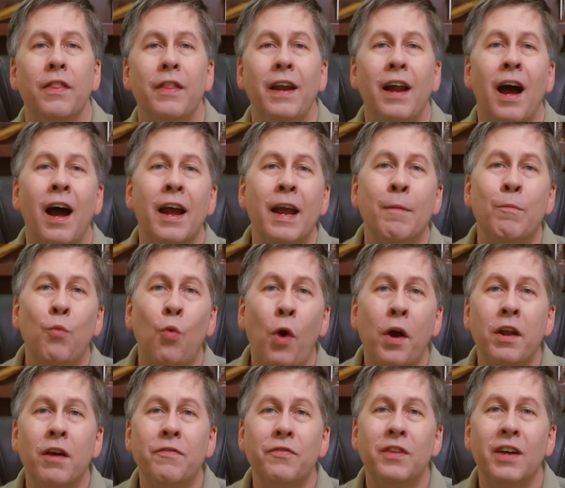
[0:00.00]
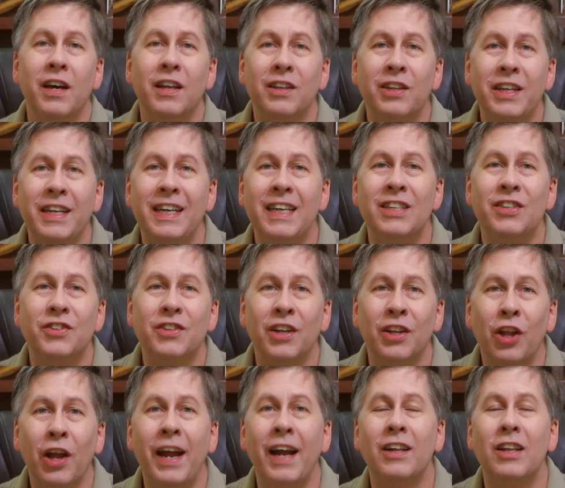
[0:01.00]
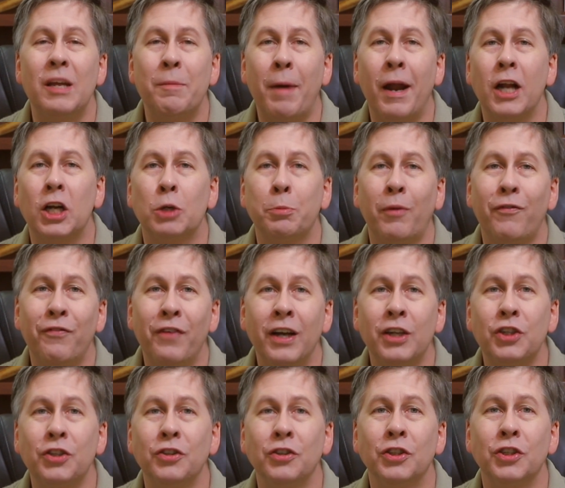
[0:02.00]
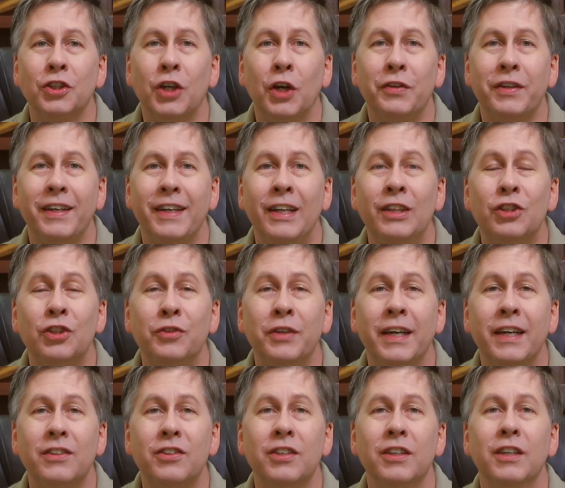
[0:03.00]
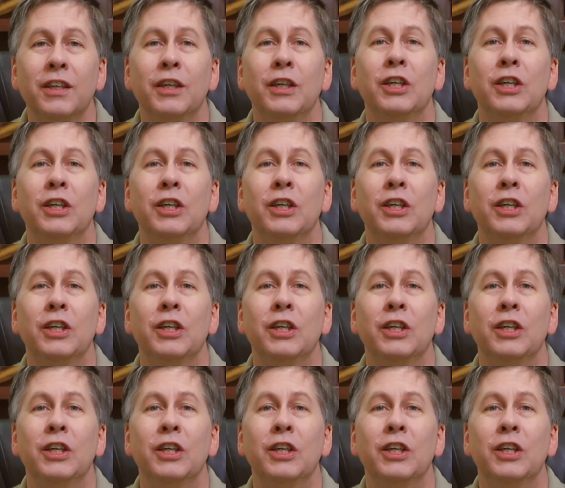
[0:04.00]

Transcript: that I am one of the least likely medical professionals on the internet